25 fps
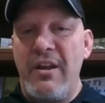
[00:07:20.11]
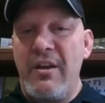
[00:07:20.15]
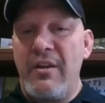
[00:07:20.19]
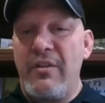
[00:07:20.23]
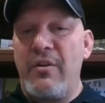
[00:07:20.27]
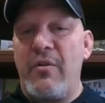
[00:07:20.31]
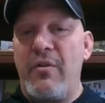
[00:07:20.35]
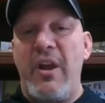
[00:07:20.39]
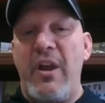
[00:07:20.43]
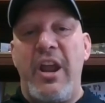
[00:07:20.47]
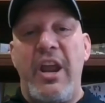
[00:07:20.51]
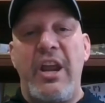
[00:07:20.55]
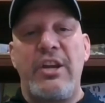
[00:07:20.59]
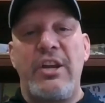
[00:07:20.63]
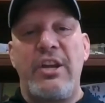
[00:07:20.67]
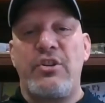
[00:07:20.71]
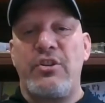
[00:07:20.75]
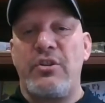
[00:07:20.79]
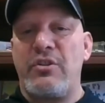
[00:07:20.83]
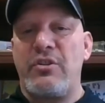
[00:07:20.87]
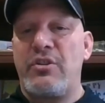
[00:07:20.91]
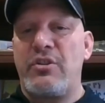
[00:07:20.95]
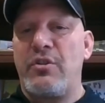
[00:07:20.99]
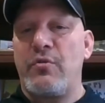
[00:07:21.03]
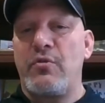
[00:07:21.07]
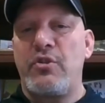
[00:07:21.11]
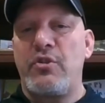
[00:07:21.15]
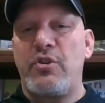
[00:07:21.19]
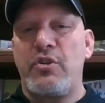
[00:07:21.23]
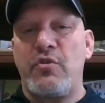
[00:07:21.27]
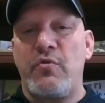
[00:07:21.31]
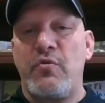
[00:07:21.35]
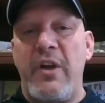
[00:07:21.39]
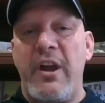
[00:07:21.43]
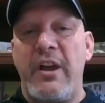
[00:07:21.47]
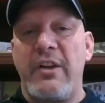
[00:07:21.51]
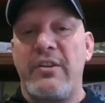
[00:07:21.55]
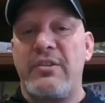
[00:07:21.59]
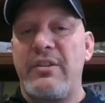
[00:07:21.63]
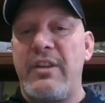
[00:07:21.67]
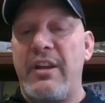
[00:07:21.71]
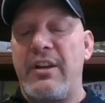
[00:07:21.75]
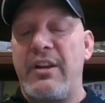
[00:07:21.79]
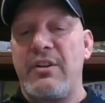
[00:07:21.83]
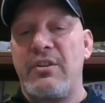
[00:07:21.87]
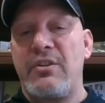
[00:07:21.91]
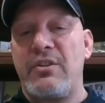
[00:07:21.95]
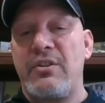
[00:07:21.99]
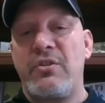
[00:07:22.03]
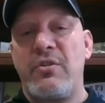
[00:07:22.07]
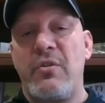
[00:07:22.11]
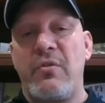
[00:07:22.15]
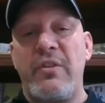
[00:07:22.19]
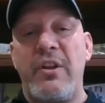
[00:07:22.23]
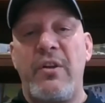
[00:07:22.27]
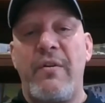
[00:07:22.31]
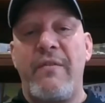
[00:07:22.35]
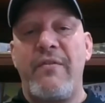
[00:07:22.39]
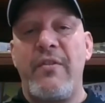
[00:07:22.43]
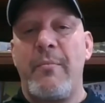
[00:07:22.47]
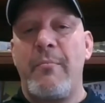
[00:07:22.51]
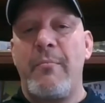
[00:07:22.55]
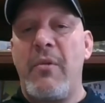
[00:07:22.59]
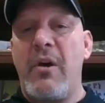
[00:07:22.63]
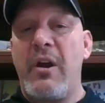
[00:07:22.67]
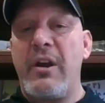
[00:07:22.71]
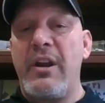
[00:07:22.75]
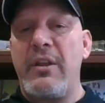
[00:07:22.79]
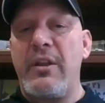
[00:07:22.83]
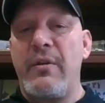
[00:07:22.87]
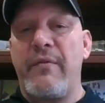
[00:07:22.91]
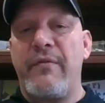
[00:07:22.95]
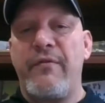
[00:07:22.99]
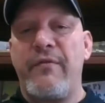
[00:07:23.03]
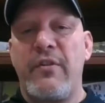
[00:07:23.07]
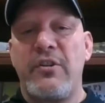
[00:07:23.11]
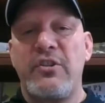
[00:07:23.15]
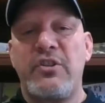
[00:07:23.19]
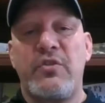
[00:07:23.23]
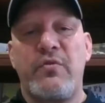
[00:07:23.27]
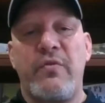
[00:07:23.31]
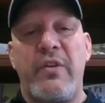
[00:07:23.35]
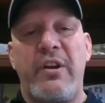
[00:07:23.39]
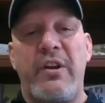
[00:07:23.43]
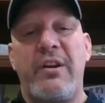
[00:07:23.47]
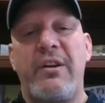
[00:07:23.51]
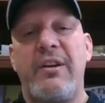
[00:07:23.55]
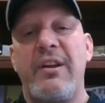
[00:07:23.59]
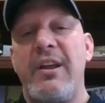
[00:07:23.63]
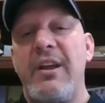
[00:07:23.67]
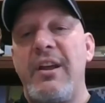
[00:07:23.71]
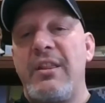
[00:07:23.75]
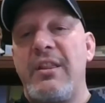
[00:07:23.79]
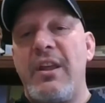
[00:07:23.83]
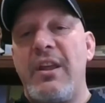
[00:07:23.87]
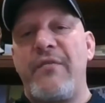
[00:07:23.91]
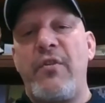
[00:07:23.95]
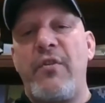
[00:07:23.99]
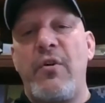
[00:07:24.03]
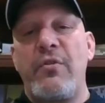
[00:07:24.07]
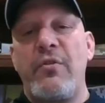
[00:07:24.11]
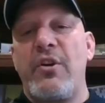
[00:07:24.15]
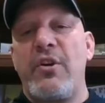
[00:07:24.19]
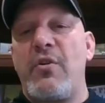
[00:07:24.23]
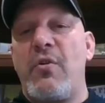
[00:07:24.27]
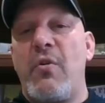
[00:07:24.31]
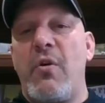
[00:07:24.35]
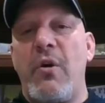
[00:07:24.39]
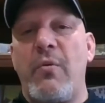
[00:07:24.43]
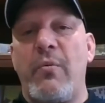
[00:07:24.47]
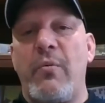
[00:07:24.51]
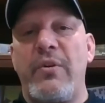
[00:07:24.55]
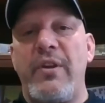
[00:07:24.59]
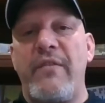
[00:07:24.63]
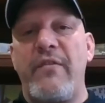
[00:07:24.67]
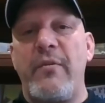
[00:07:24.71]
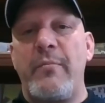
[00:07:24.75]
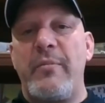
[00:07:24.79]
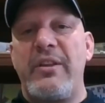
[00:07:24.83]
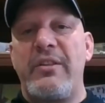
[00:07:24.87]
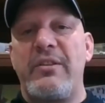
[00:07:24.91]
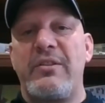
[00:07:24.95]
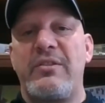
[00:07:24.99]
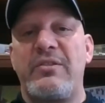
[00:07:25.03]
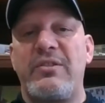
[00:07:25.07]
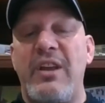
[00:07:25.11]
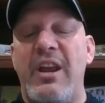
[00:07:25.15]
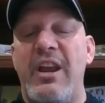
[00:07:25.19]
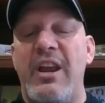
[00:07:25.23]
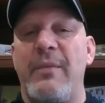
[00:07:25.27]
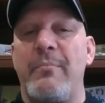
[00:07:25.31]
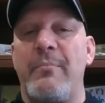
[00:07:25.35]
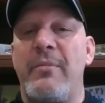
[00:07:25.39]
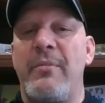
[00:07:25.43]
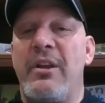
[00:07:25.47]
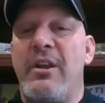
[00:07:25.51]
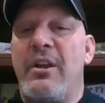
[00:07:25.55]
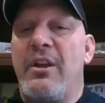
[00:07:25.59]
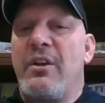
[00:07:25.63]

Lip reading: They're anxious, they're stressed, they're concerned they don't have the money, they're frustrated, they've heard their car will never be the same.